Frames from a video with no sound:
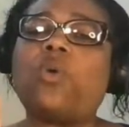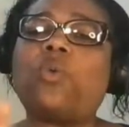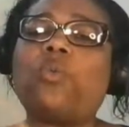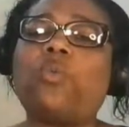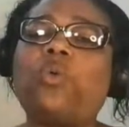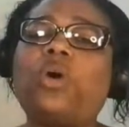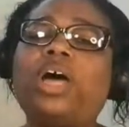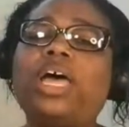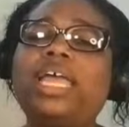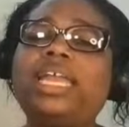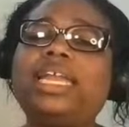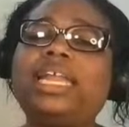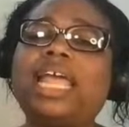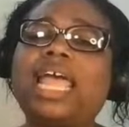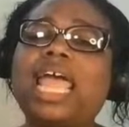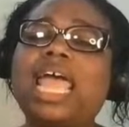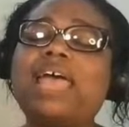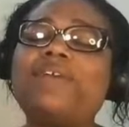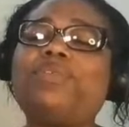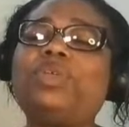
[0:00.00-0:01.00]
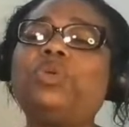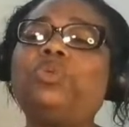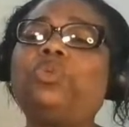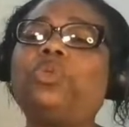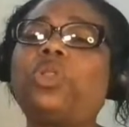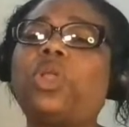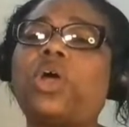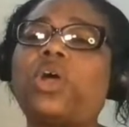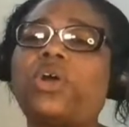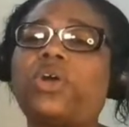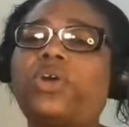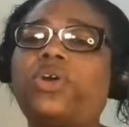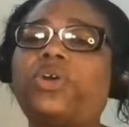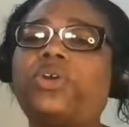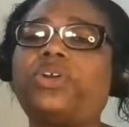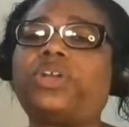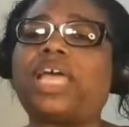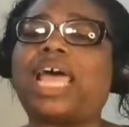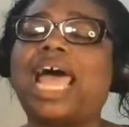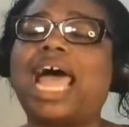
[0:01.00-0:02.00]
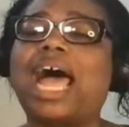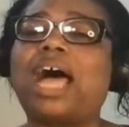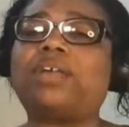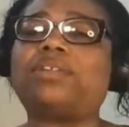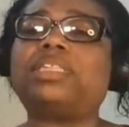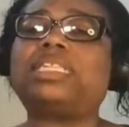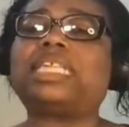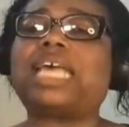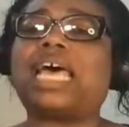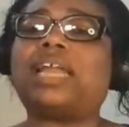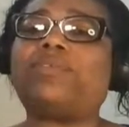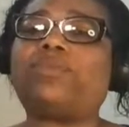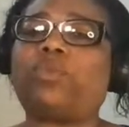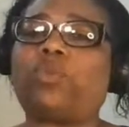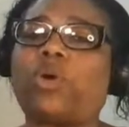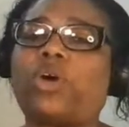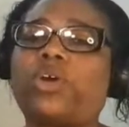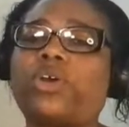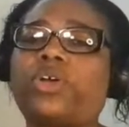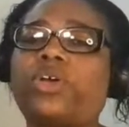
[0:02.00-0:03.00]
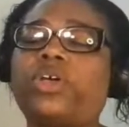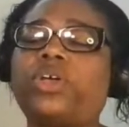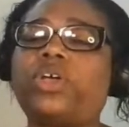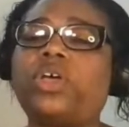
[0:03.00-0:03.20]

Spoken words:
what have you learned outside of work?